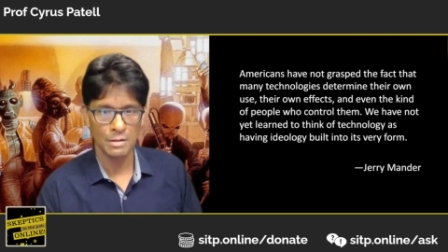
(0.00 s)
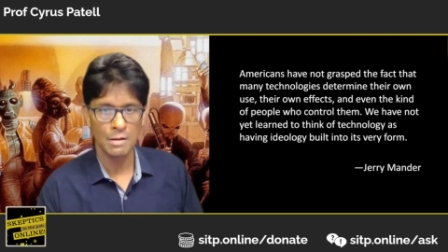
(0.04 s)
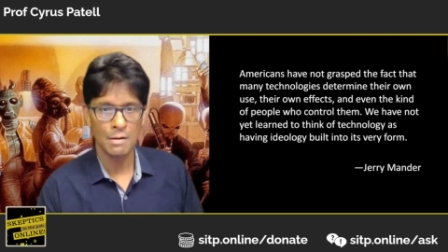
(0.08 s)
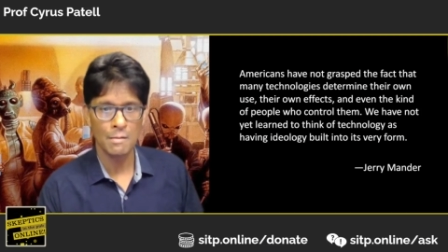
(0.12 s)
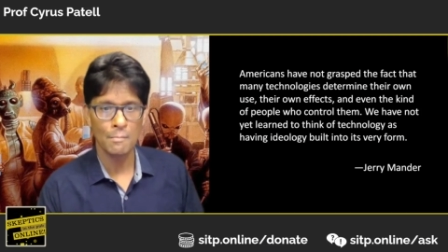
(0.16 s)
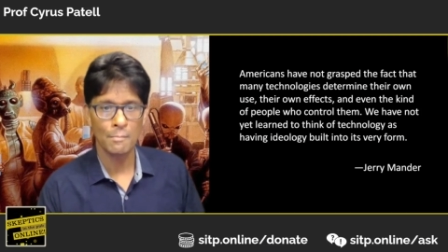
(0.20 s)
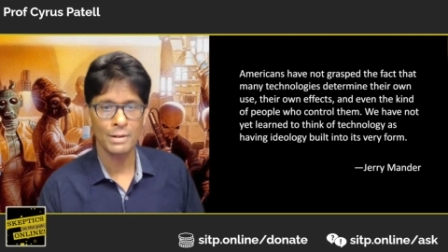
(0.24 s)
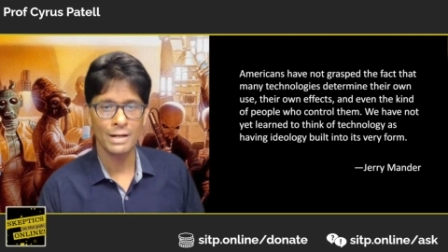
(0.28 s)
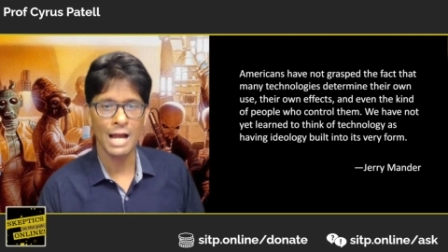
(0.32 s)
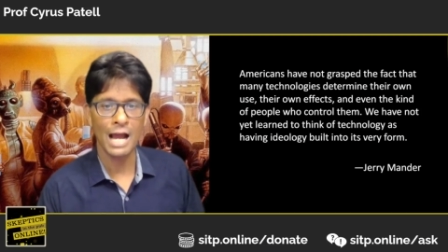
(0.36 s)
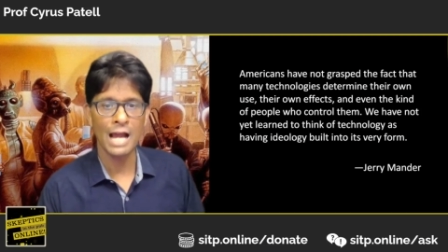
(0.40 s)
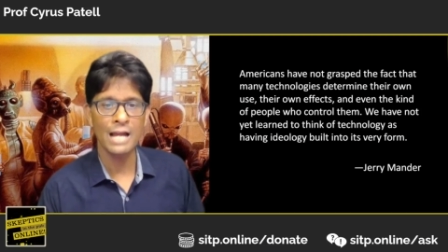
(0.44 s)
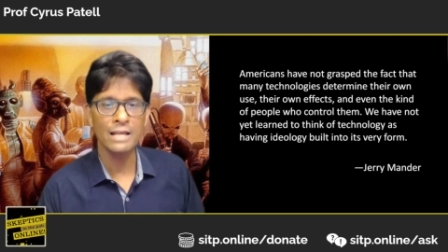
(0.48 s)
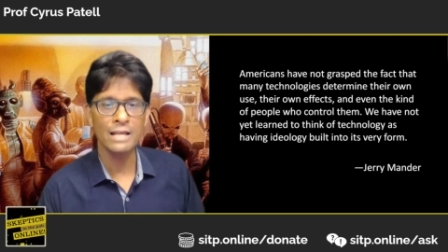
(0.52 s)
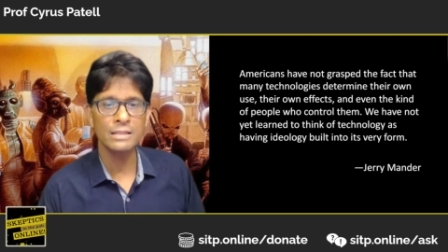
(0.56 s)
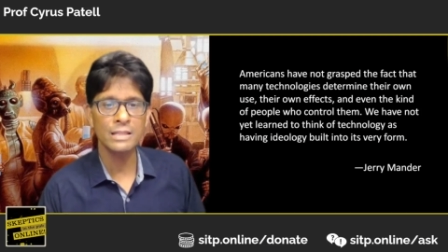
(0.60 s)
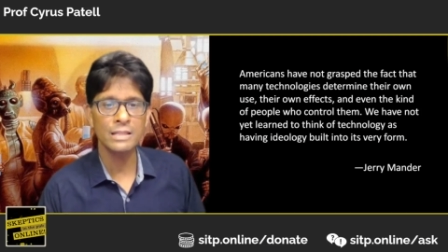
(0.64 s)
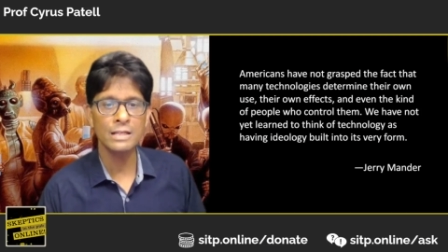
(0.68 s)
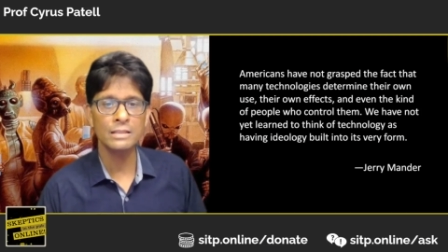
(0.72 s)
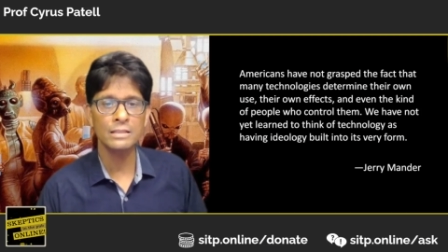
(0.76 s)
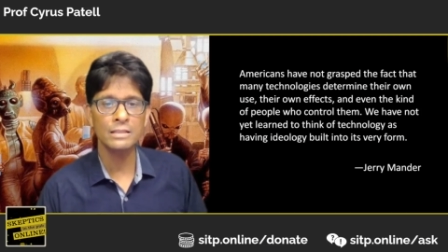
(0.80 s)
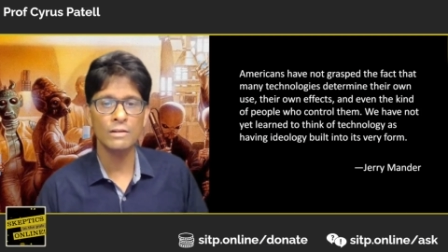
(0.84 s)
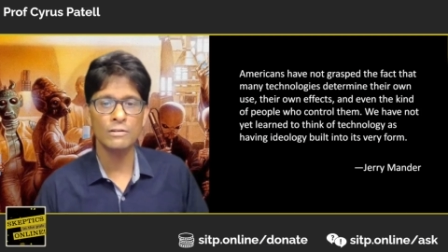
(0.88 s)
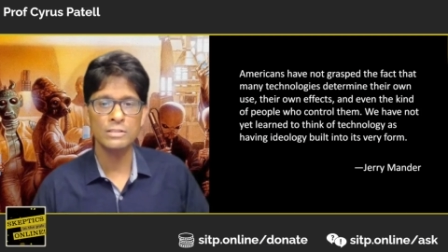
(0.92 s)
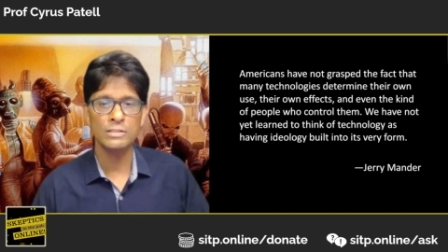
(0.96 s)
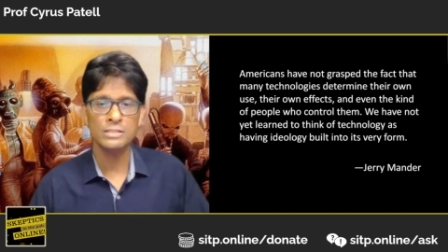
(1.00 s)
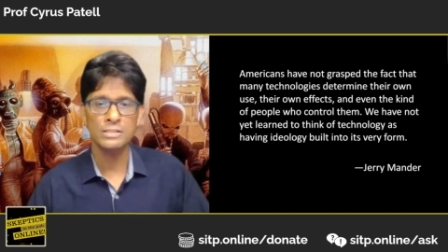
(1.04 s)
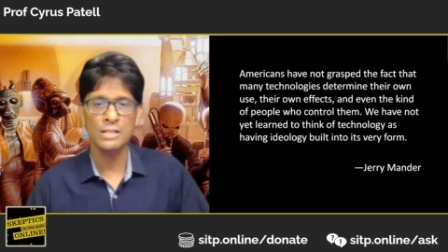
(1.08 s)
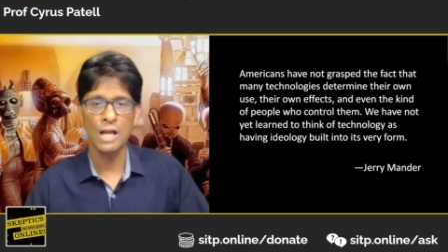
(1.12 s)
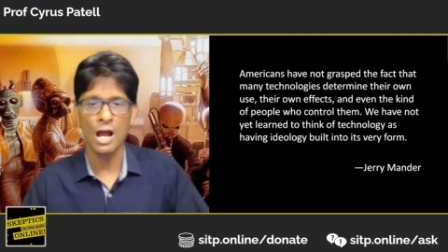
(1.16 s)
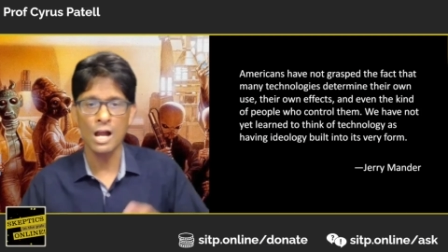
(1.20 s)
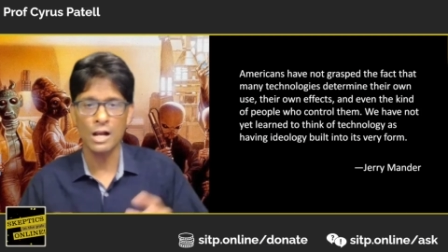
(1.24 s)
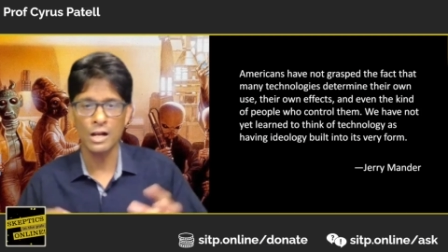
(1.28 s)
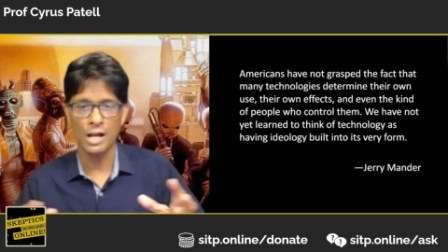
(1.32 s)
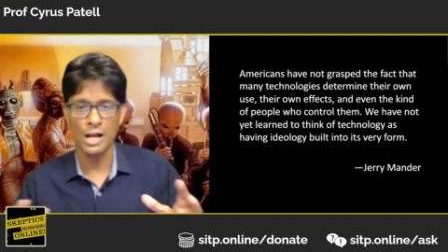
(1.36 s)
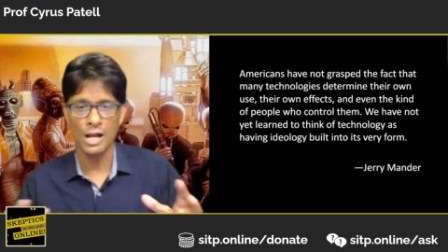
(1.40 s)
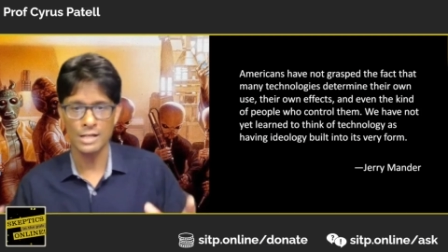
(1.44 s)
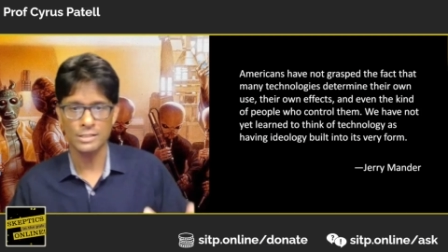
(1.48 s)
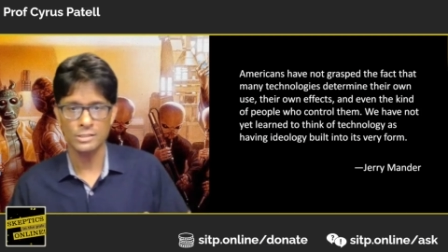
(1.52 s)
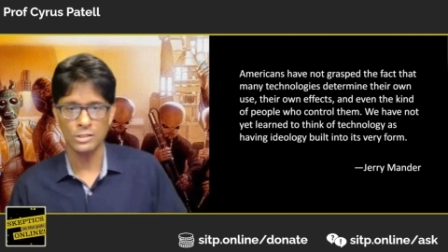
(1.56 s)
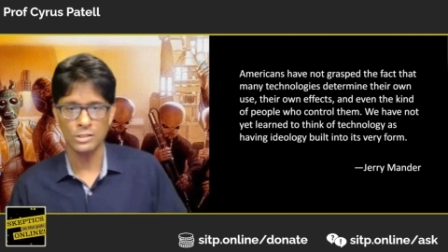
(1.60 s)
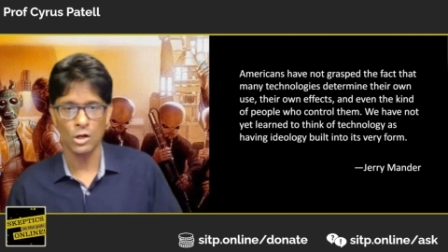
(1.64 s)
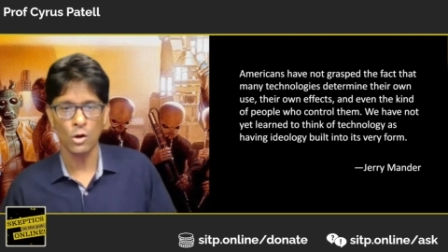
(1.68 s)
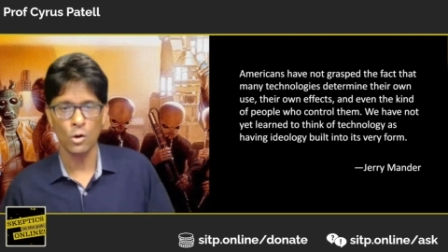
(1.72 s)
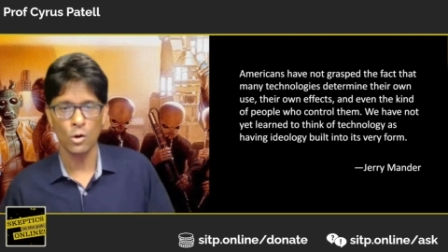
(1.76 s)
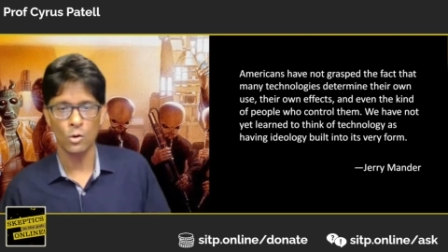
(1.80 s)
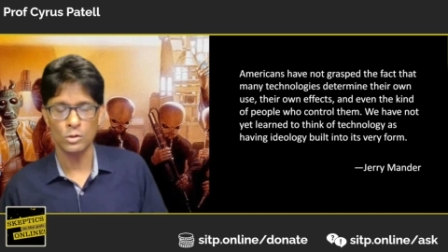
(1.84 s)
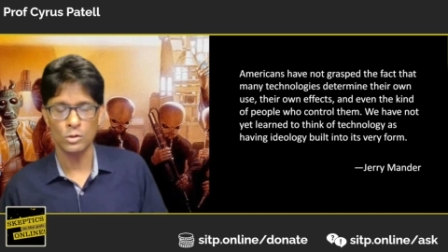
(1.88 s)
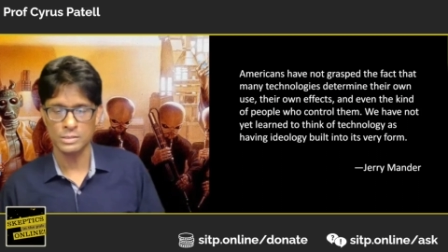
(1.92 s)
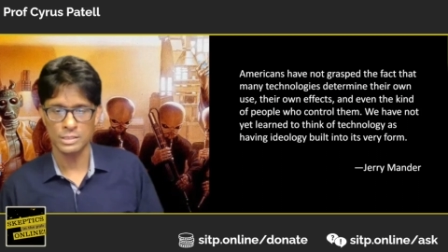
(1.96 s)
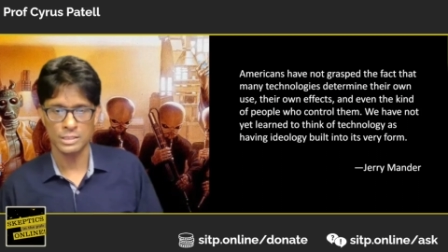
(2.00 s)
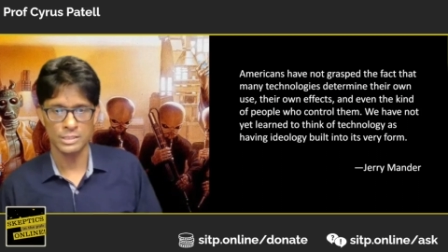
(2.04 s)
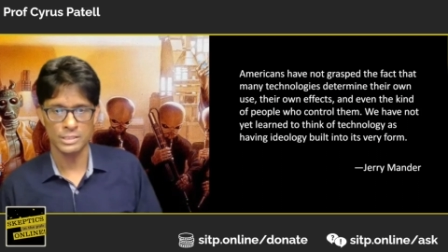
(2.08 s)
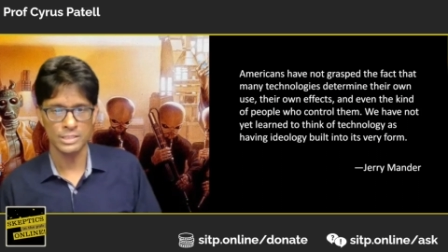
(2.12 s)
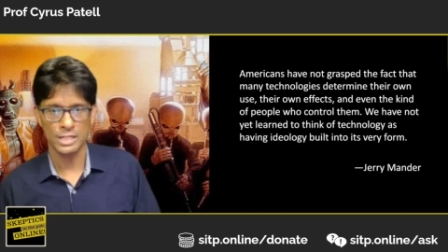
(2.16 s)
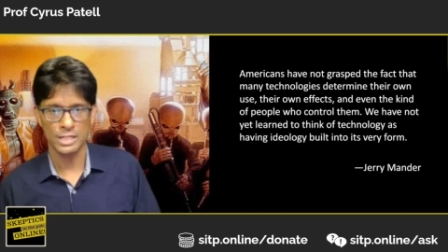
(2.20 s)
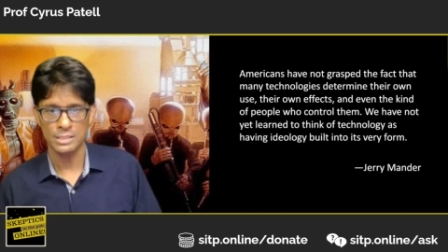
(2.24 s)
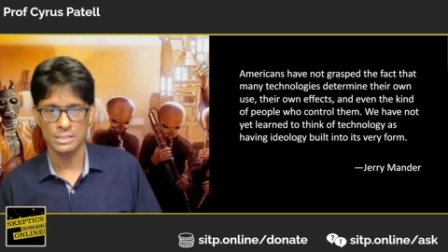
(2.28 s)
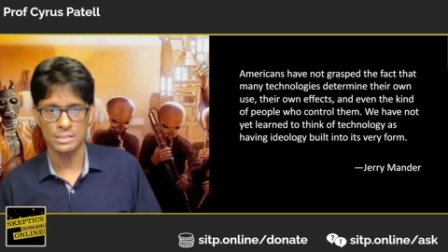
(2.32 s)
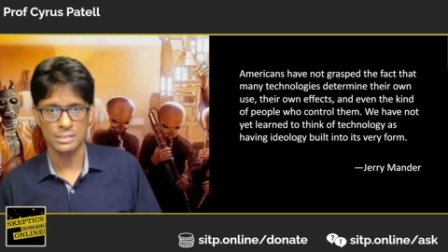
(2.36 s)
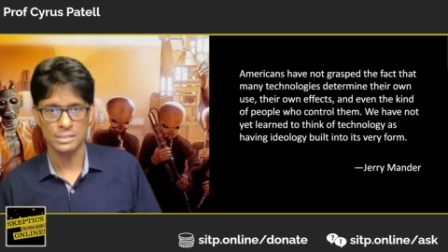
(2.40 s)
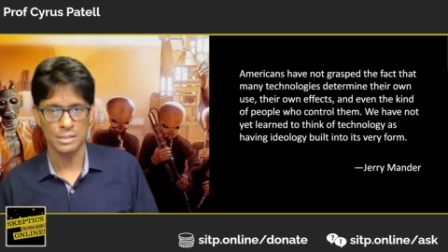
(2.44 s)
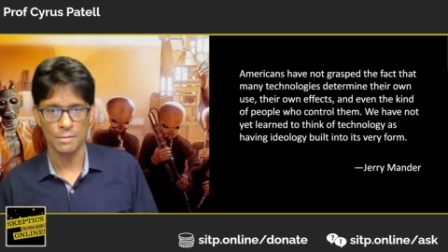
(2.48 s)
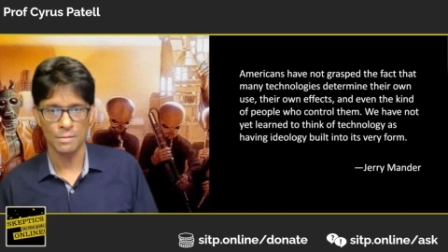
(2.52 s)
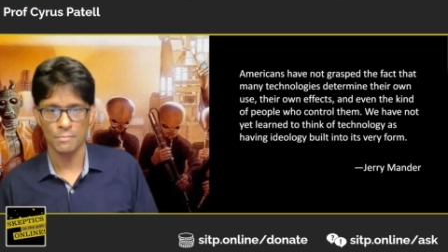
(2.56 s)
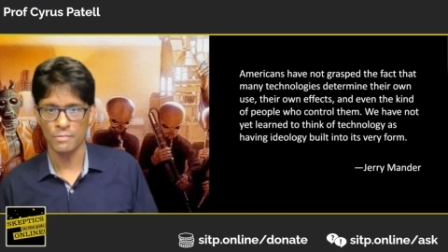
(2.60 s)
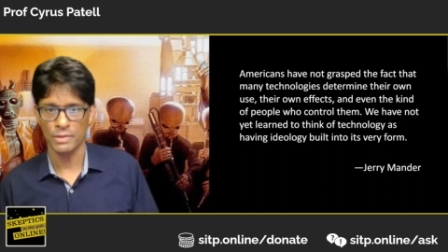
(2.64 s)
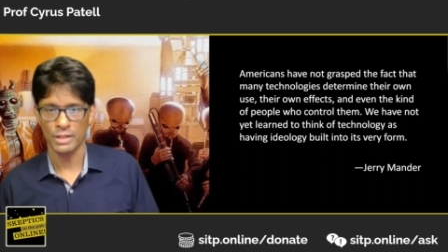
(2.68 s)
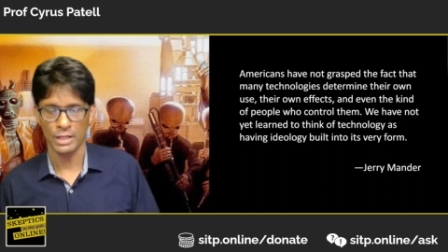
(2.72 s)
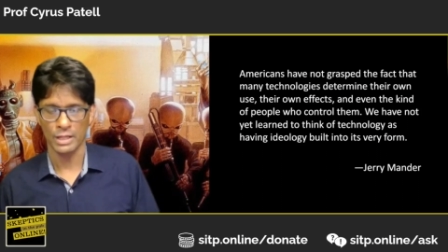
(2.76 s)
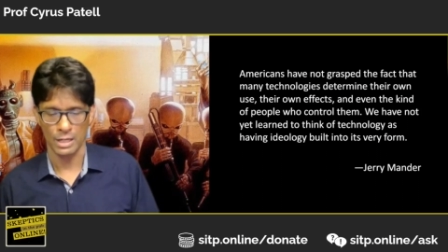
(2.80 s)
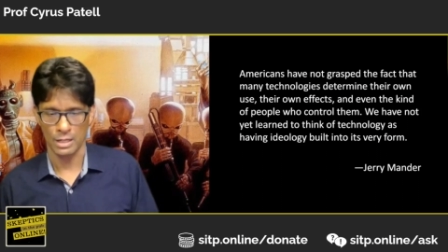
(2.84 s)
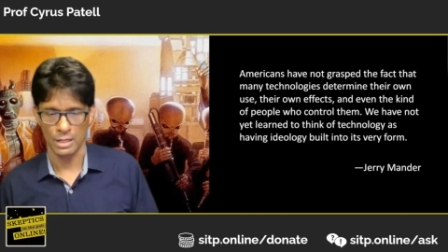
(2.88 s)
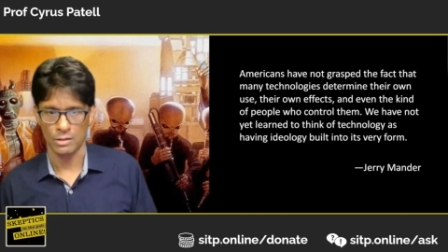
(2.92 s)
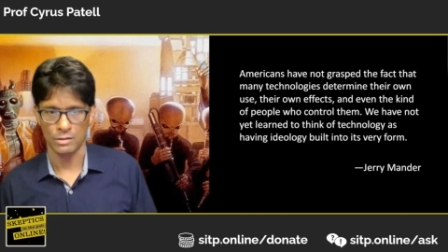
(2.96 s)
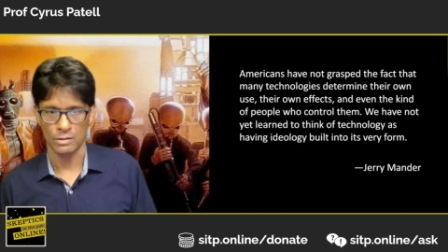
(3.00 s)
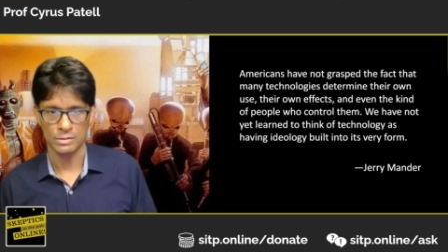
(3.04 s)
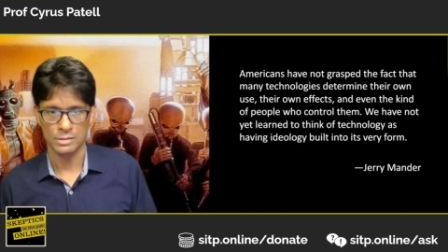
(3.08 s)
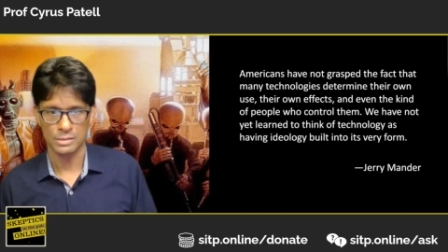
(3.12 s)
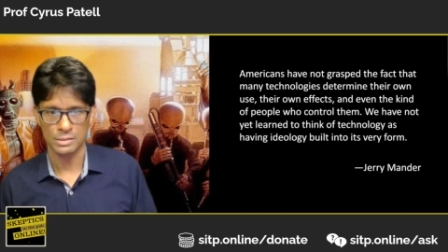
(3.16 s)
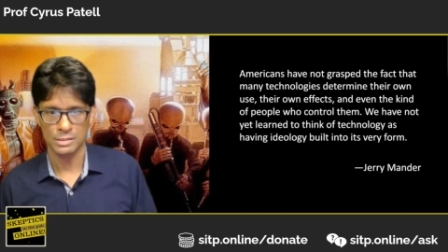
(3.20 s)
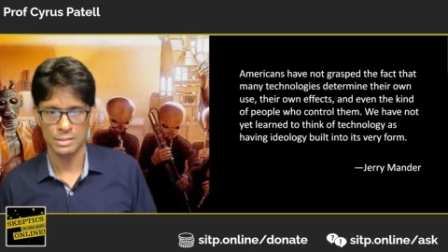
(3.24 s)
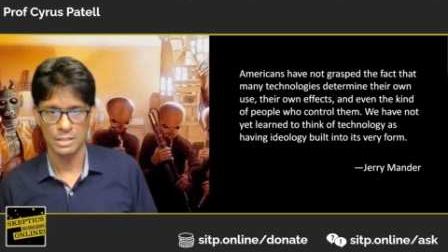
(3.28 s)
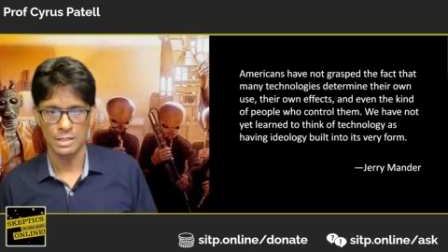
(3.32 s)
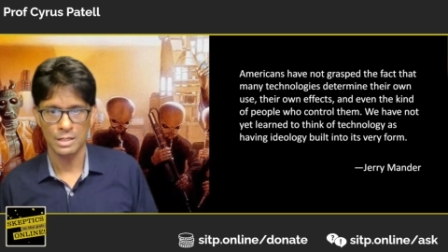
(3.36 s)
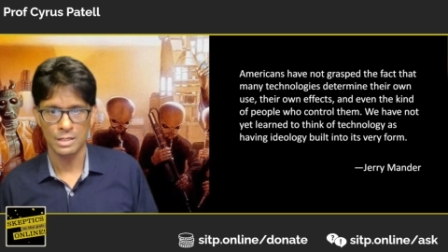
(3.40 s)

But I think the saga as a whole suggests something else.